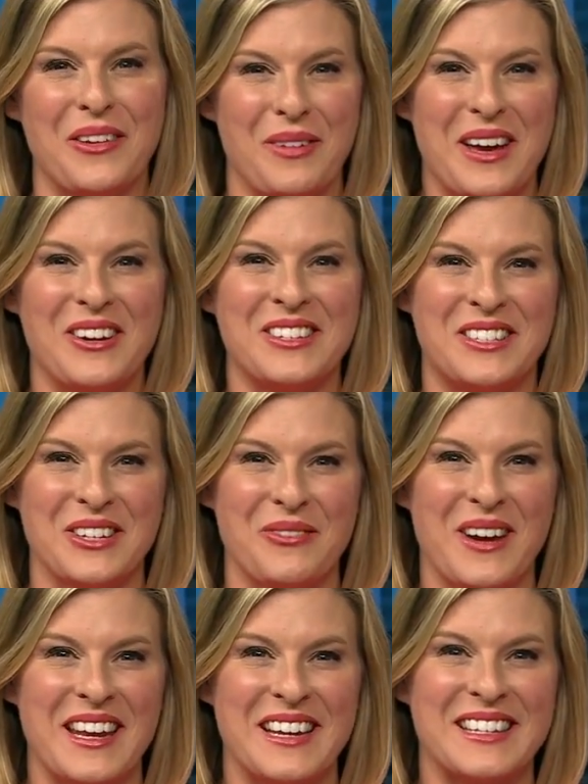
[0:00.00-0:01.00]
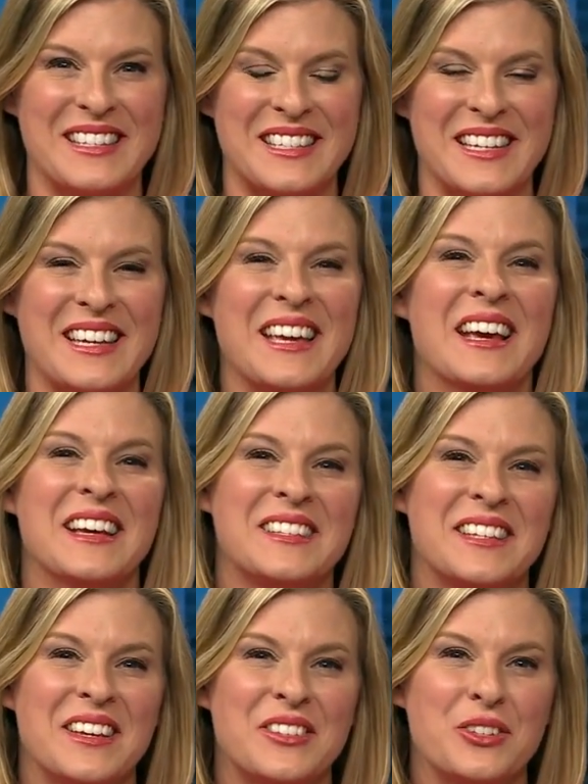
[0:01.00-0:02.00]
we are still waiting to see
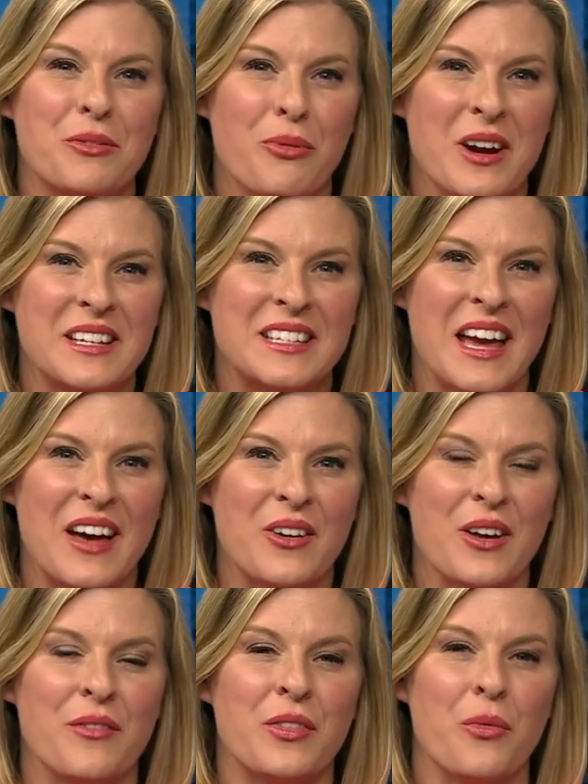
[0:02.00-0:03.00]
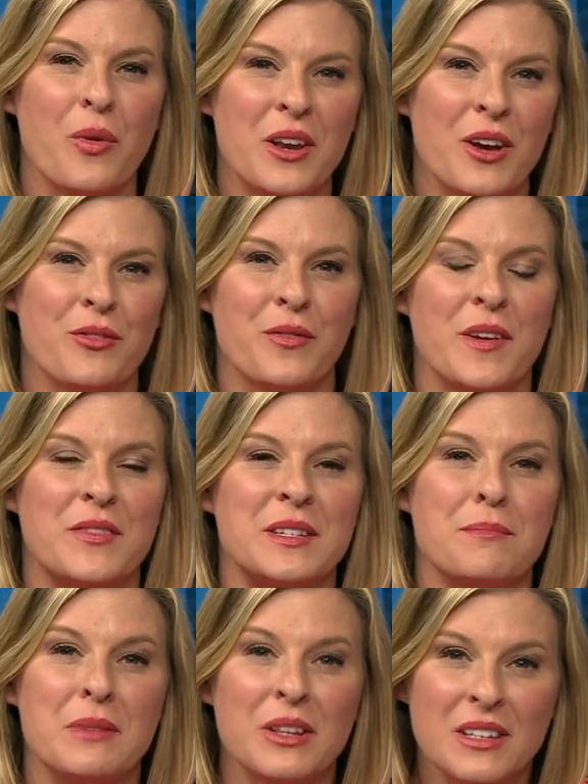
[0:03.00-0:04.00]
CSU breakdown of the
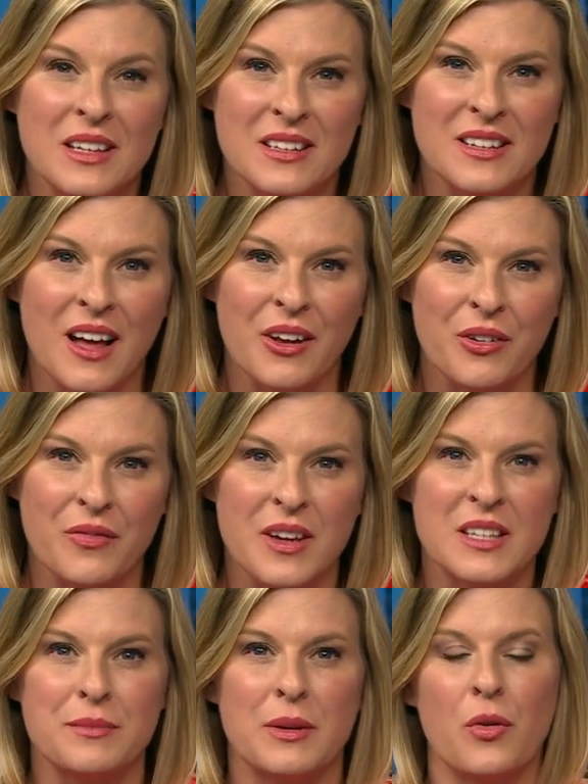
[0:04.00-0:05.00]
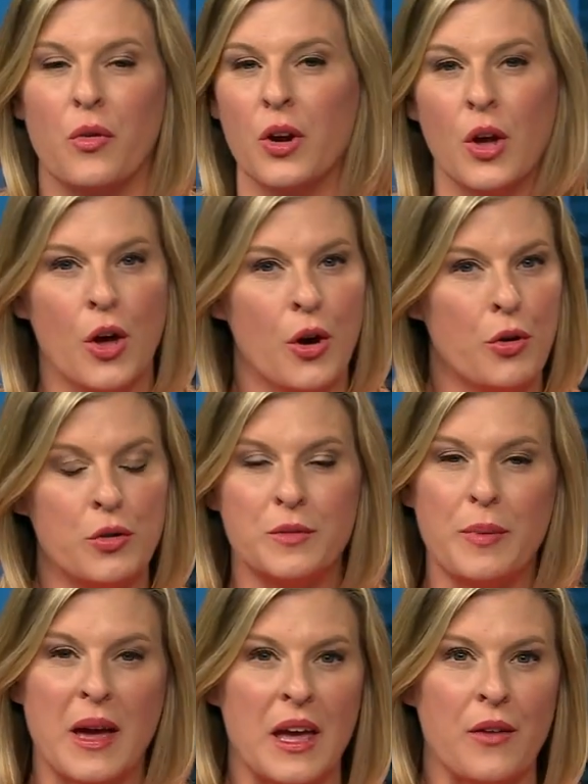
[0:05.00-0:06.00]
$150 million investment or
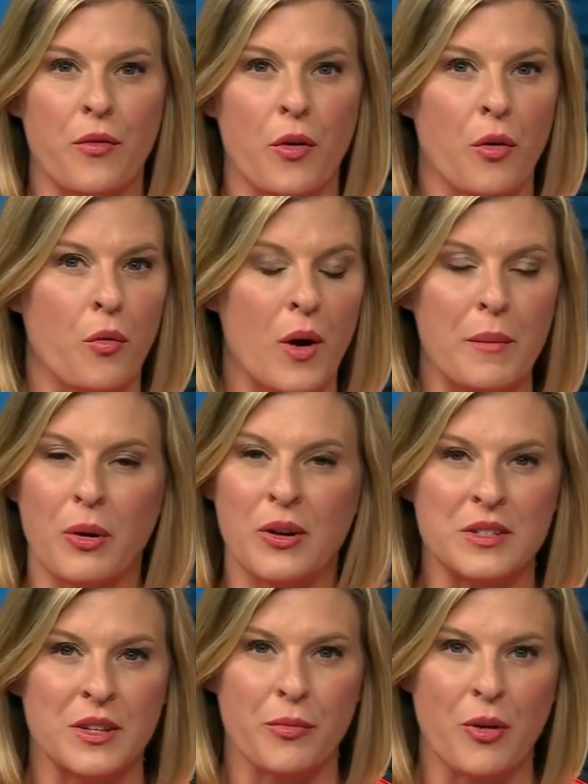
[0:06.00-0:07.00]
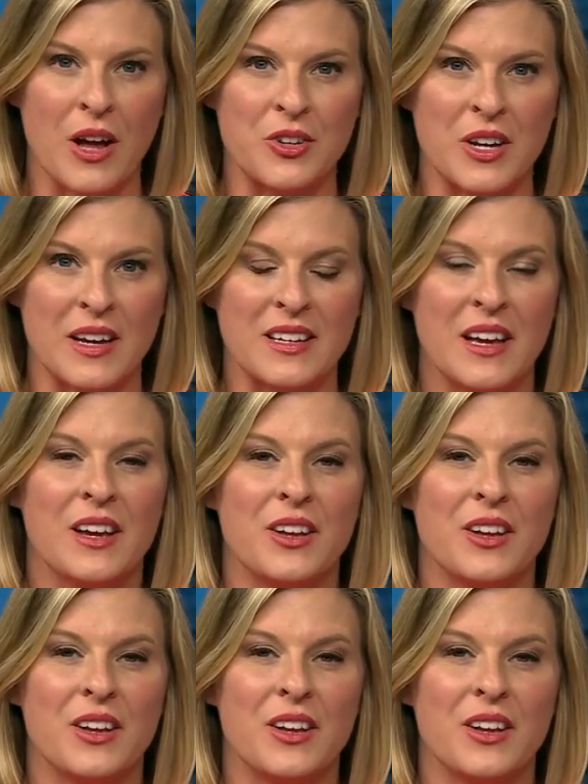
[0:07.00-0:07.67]
who's paying for what parts of the project.